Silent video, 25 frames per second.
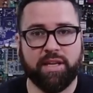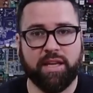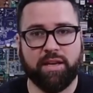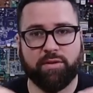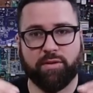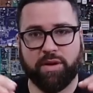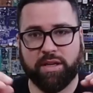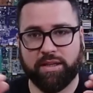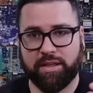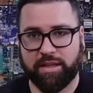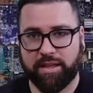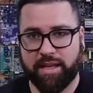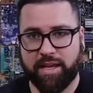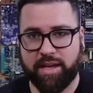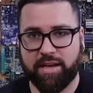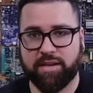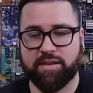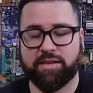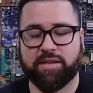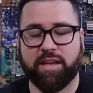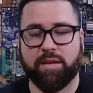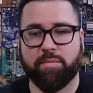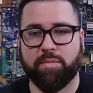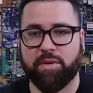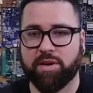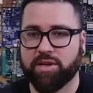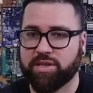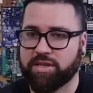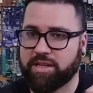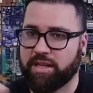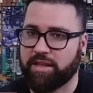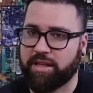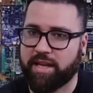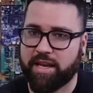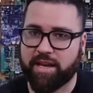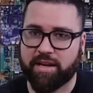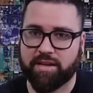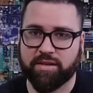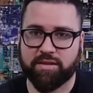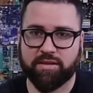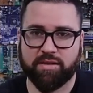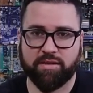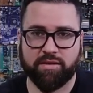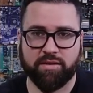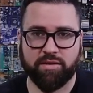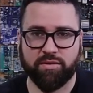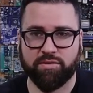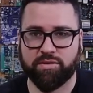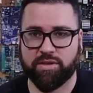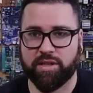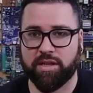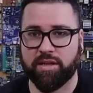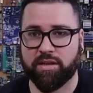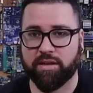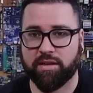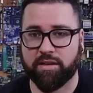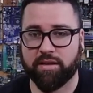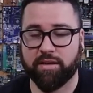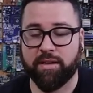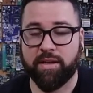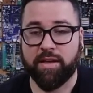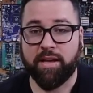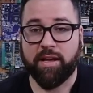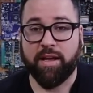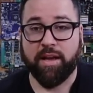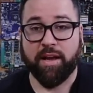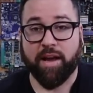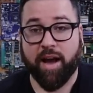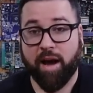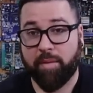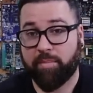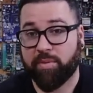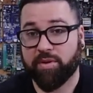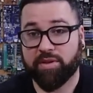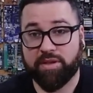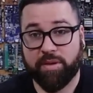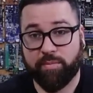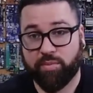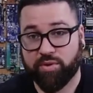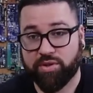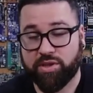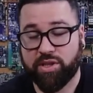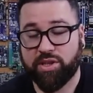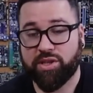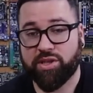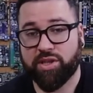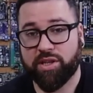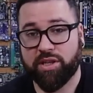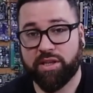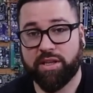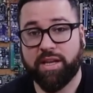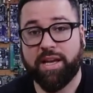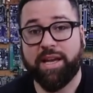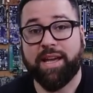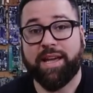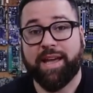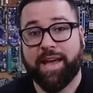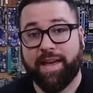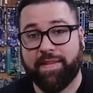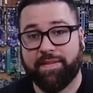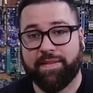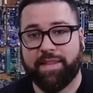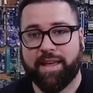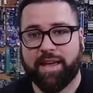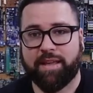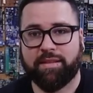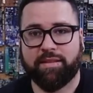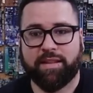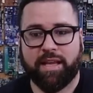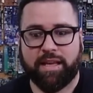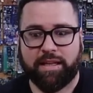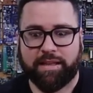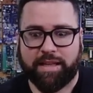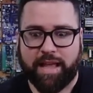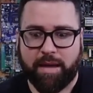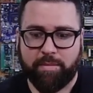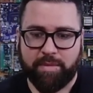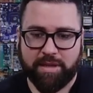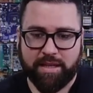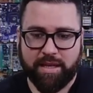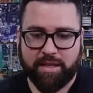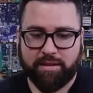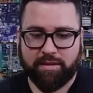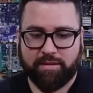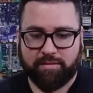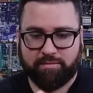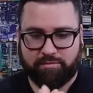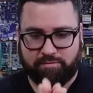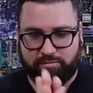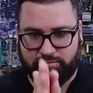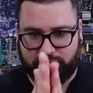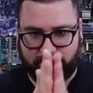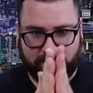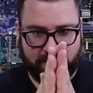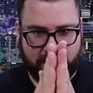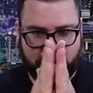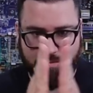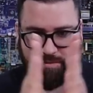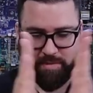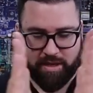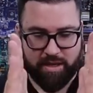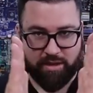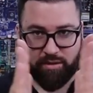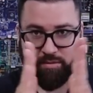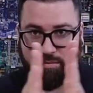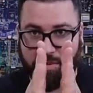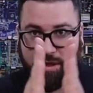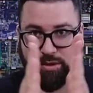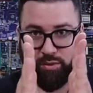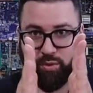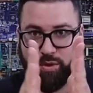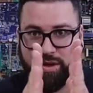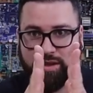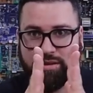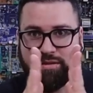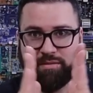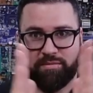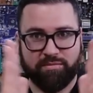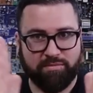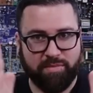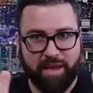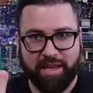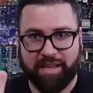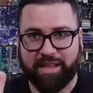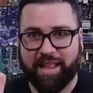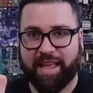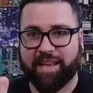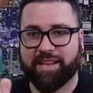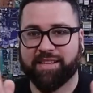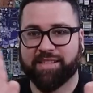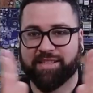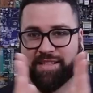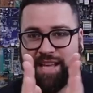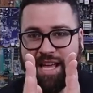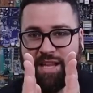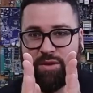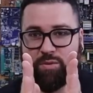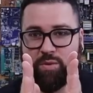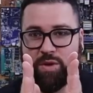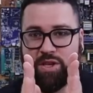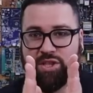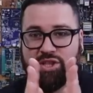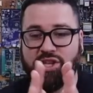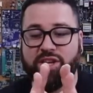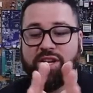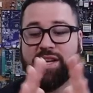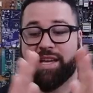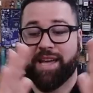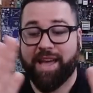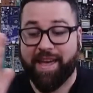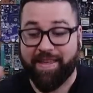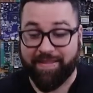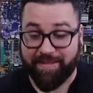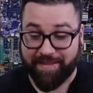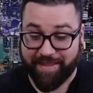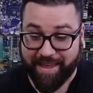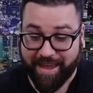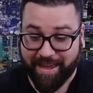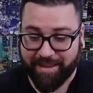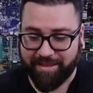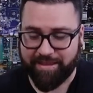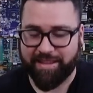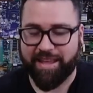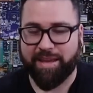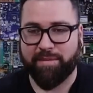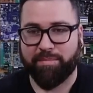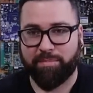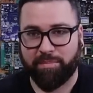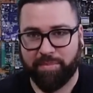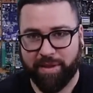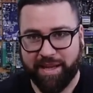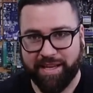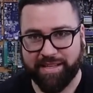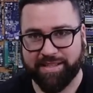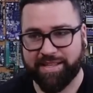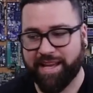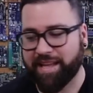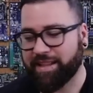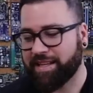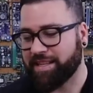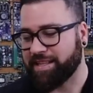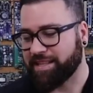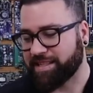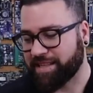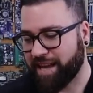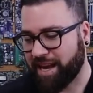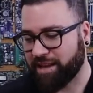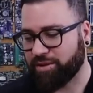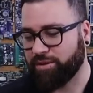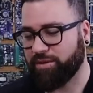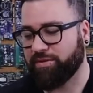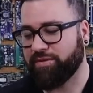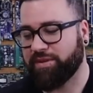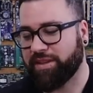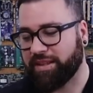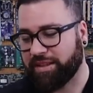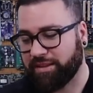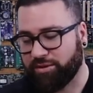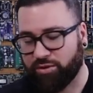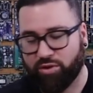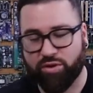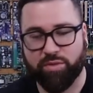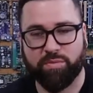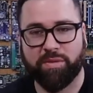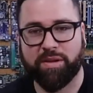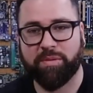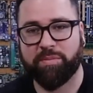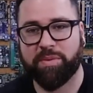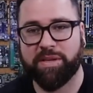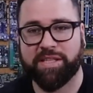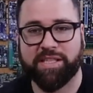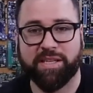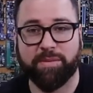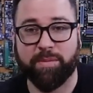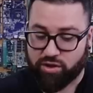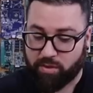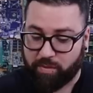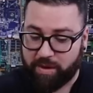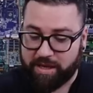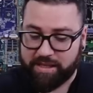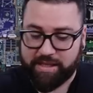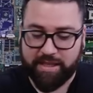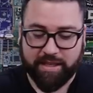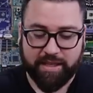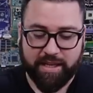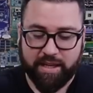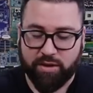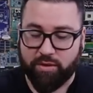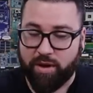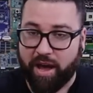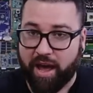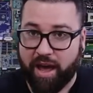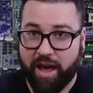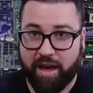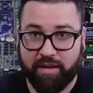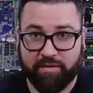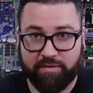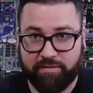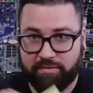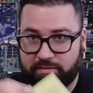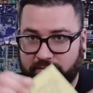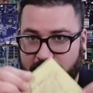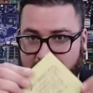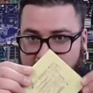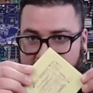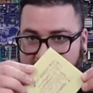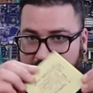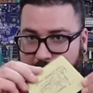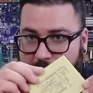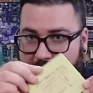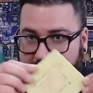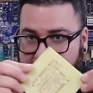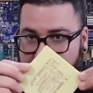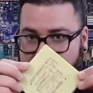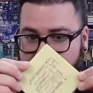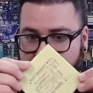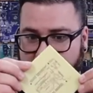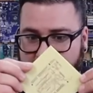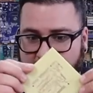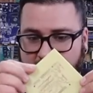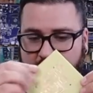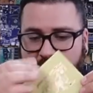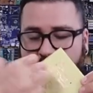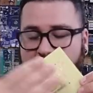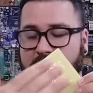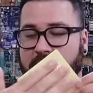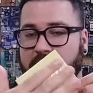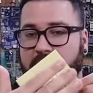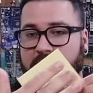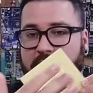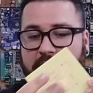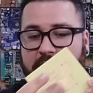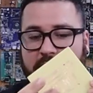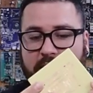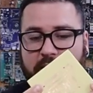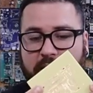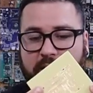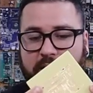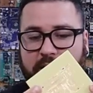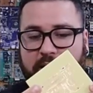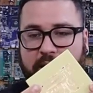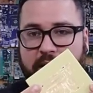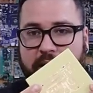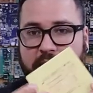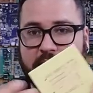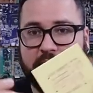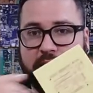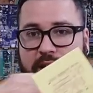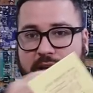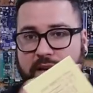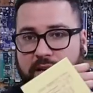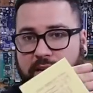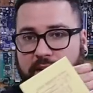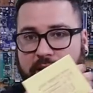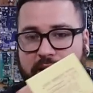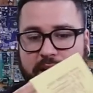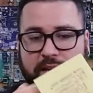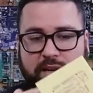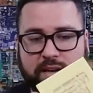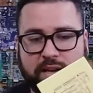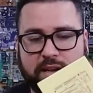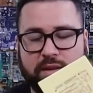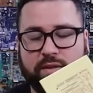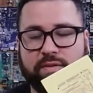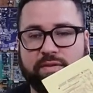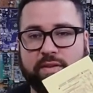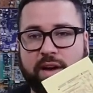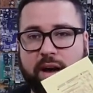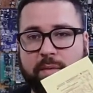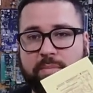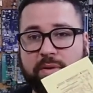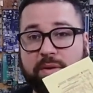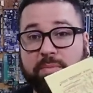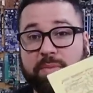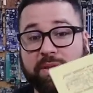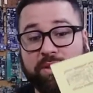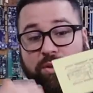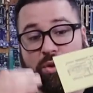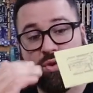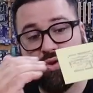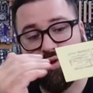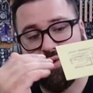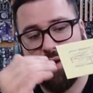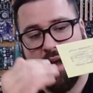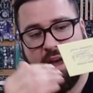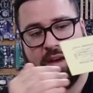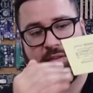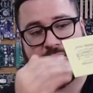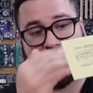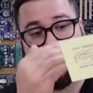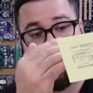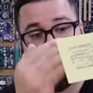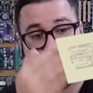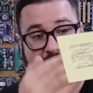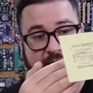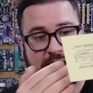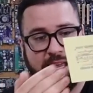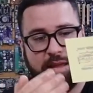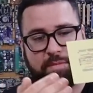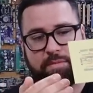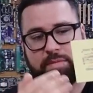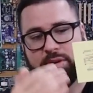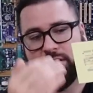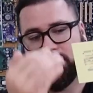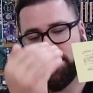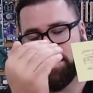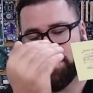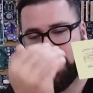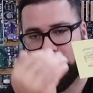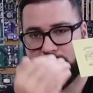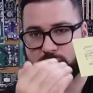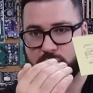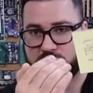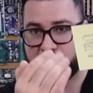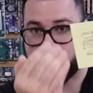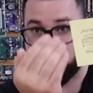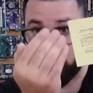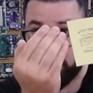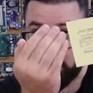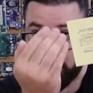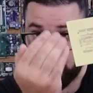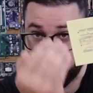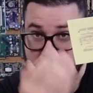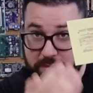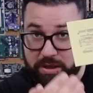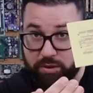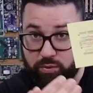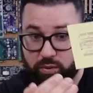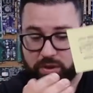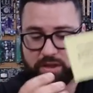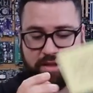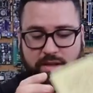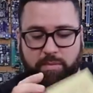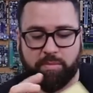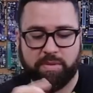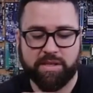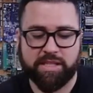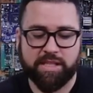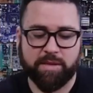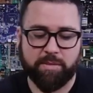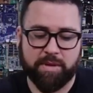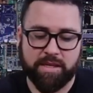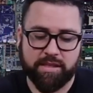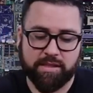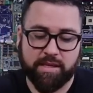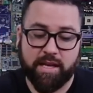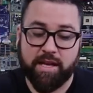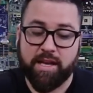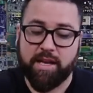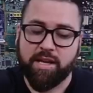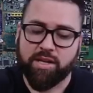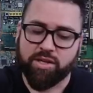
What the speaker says: they create the layers, they merge the layers using a copper deposition, and then they laminate them in between, make like a sandwich, and then they place that inside of the normal PCB. So basically you have the same as here, a layer here of copper, but also have the same sandwich in between the PCBs.